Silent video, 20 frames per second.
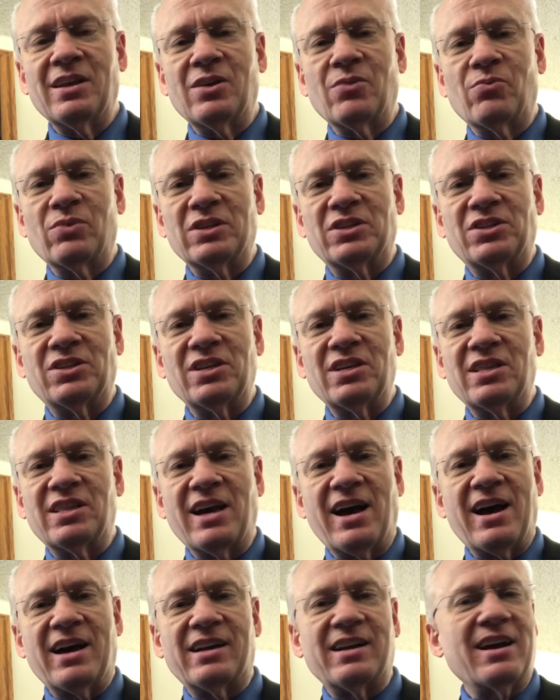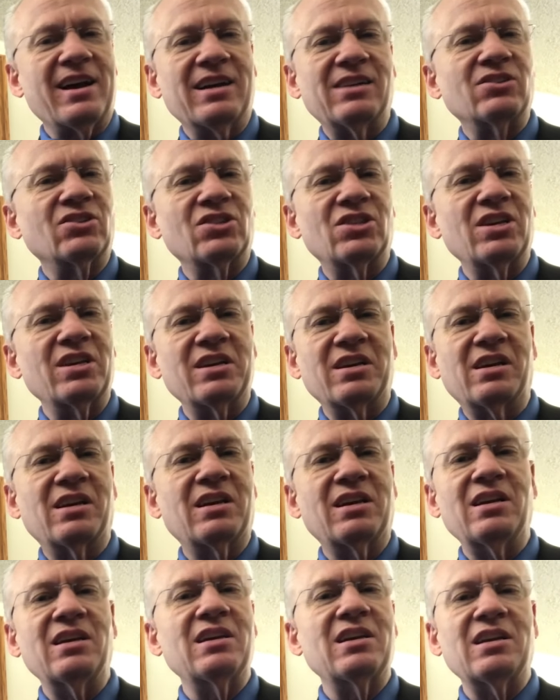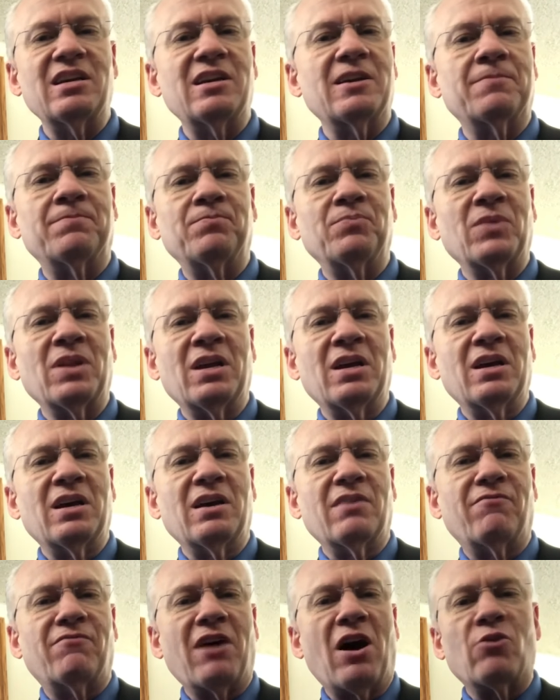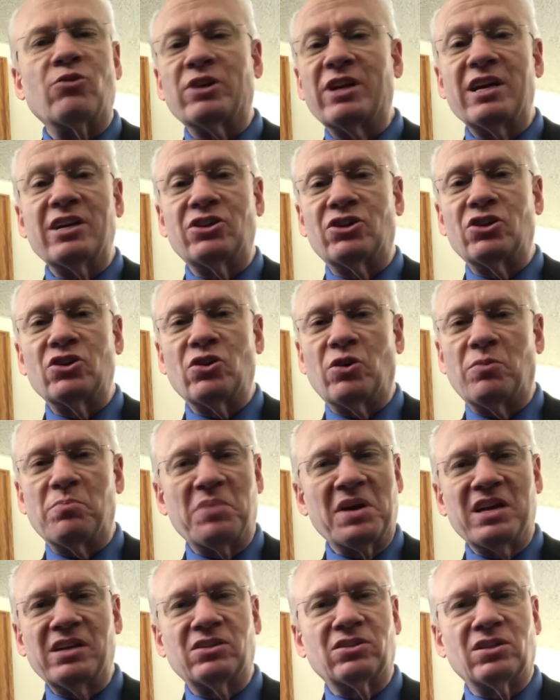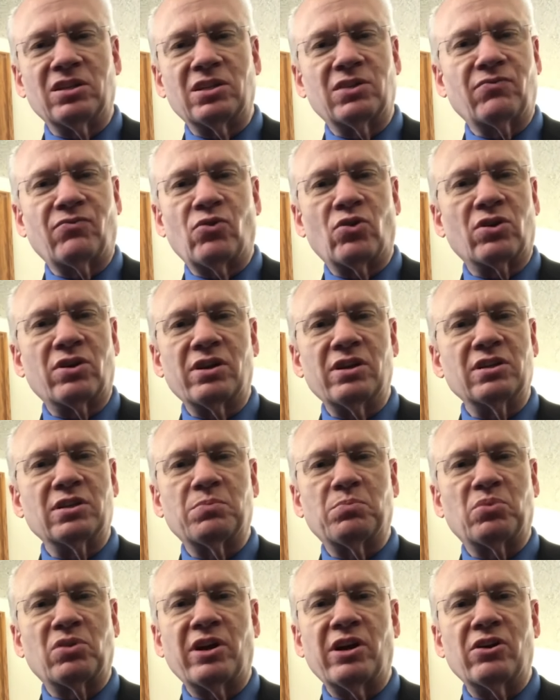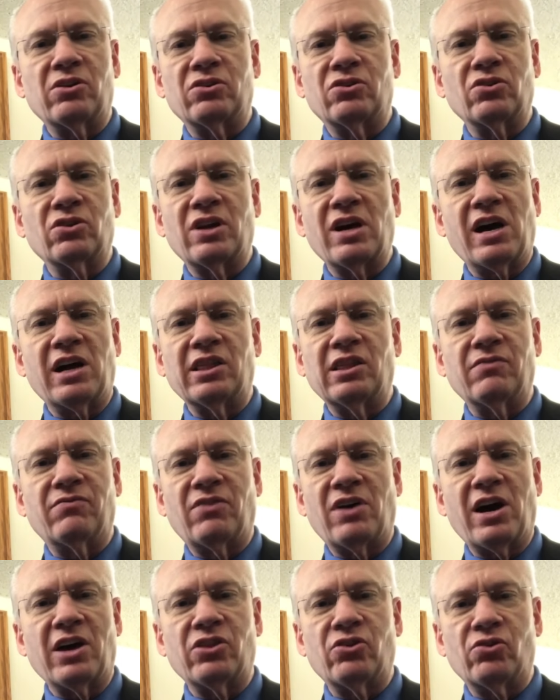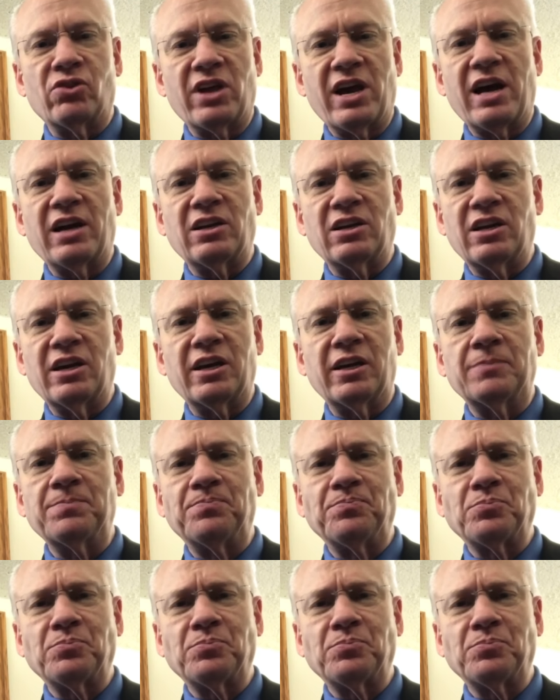We see that as the key foundational basis for his prayer to God the Father that day.